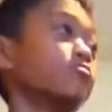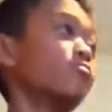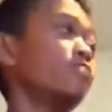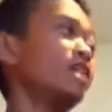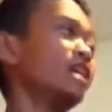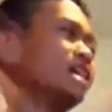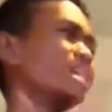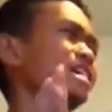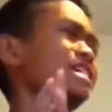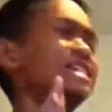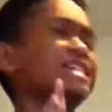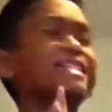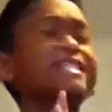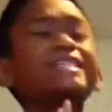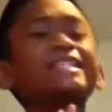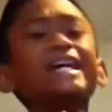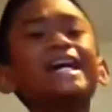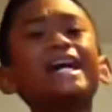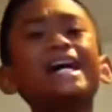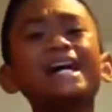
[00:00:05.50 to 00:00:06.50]
wanted to
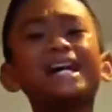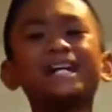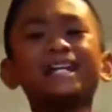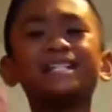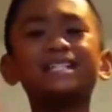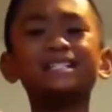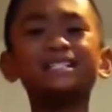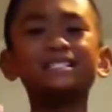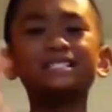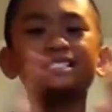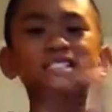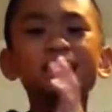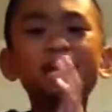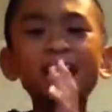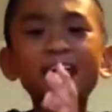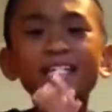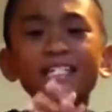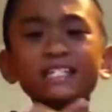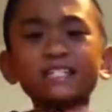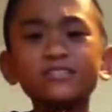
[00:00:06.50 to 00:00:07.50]
say
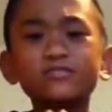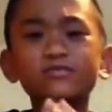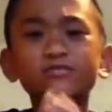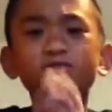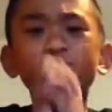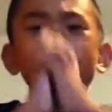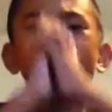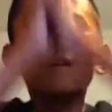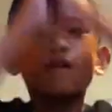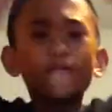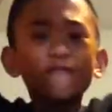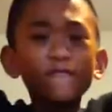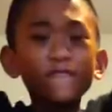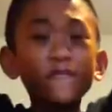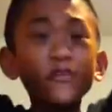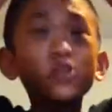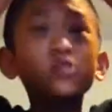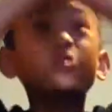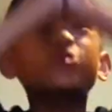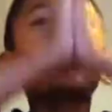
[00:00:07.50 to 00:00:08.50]
thank you
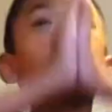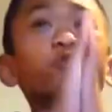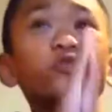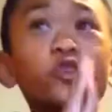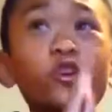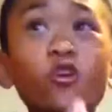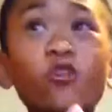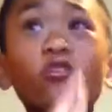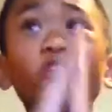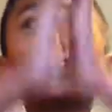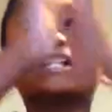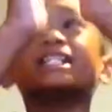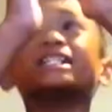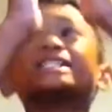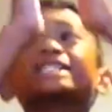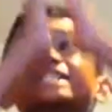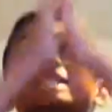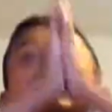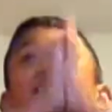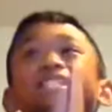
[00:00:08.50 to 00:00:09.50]
for
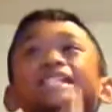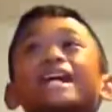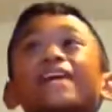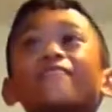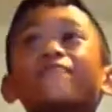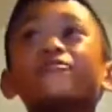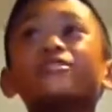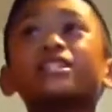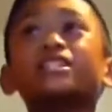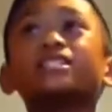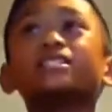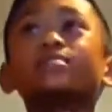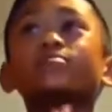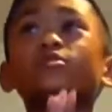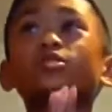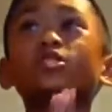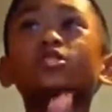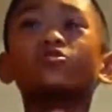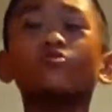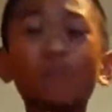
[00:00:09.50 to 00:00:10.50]
37
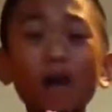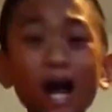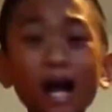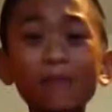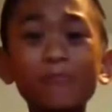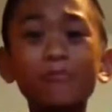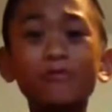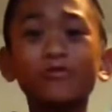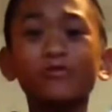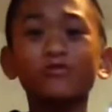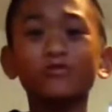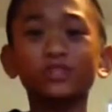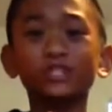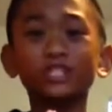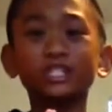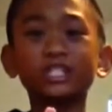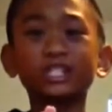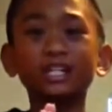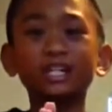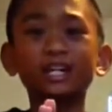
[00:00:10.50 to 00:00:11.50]

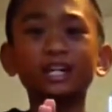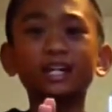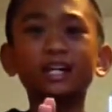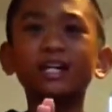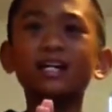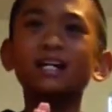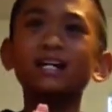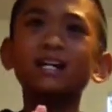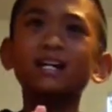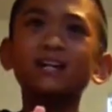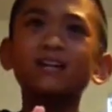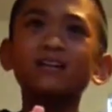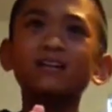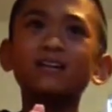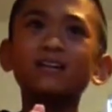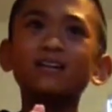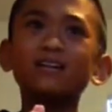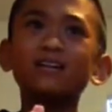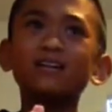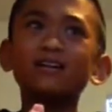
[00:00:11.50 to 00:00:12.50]
subscribers!
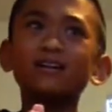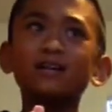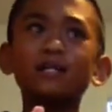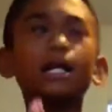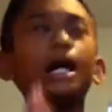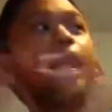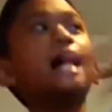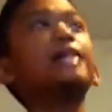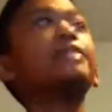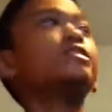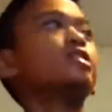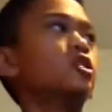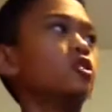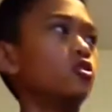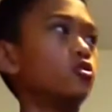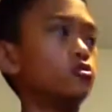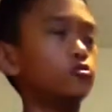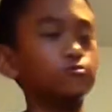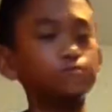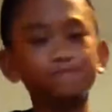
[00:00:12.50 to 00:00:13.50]
I
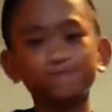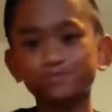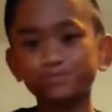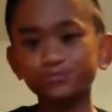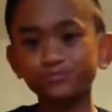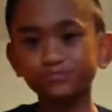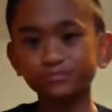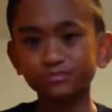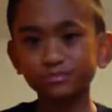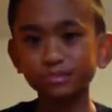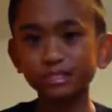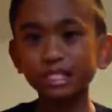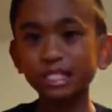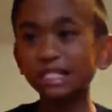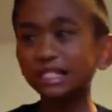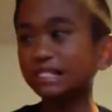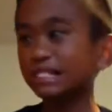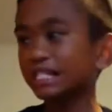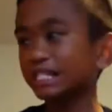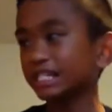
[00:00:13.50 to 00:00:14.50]
know
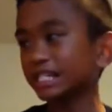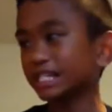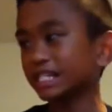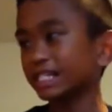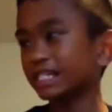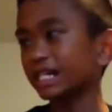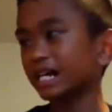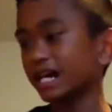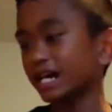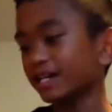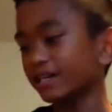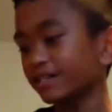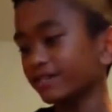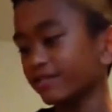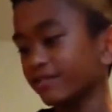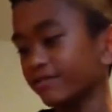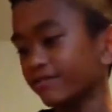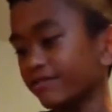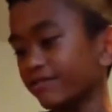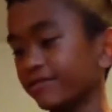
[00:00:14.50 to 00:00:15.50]
this is kind
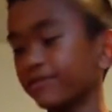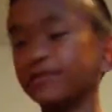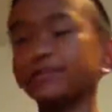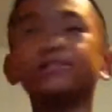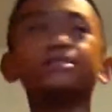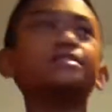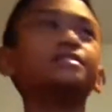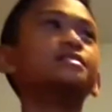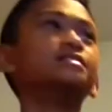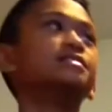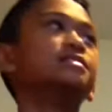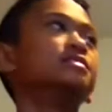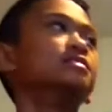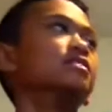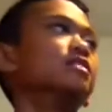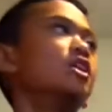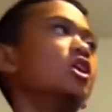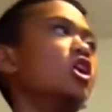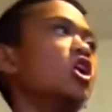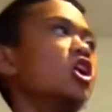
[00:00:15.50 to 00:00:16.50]
of
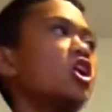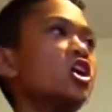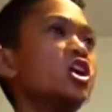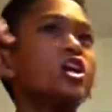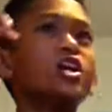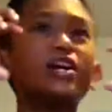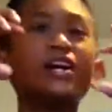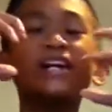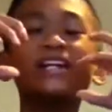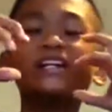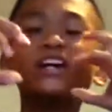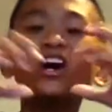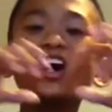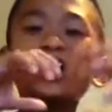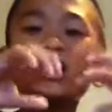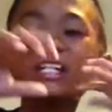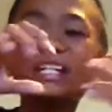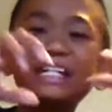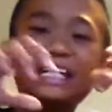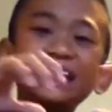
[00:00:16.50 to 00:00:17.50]
uh, an
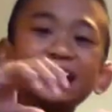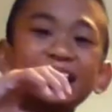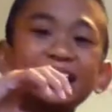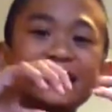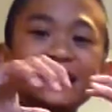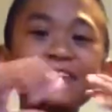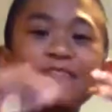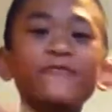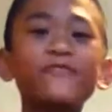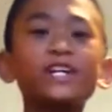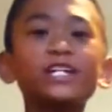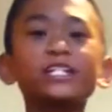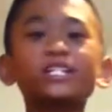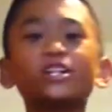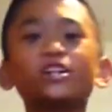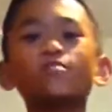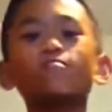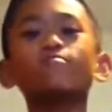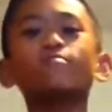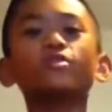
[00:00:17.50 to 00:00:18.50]
uneven
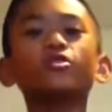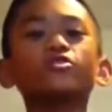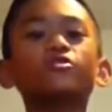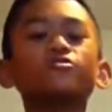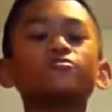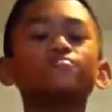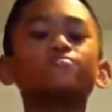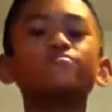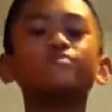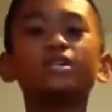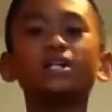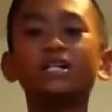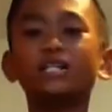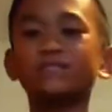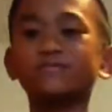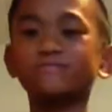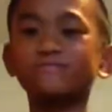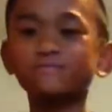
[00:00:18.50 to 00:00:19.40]
number, but